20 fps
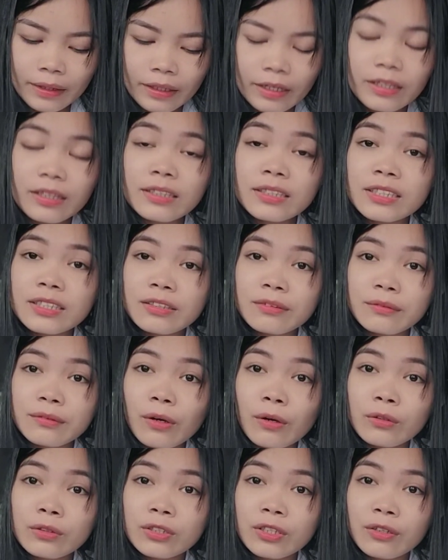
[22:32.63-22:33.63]
it is
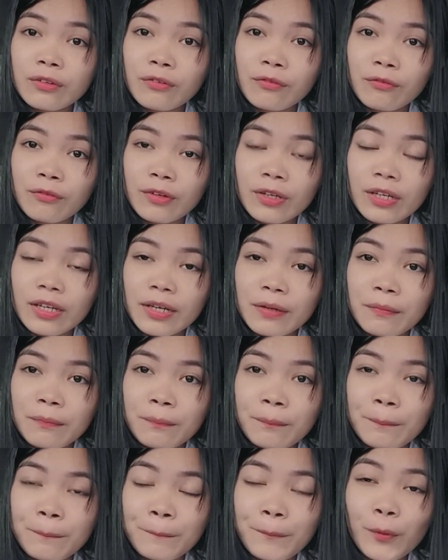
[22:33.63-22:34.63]
also
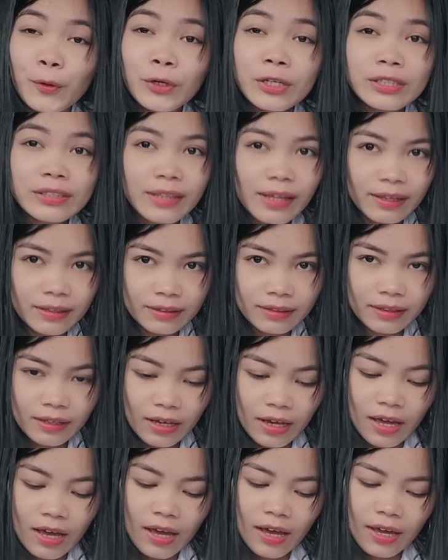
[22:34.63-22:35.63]
important
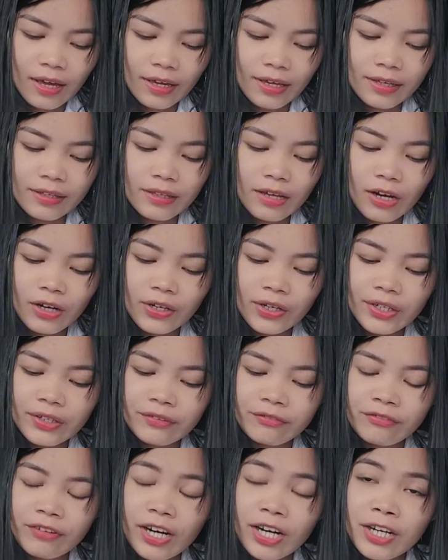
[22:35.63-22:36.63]
in our
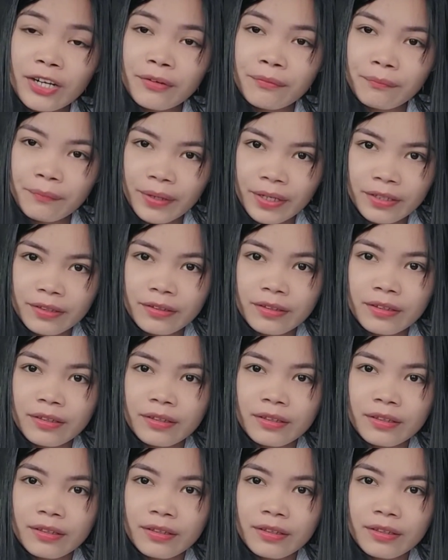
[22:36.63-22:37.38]
environment,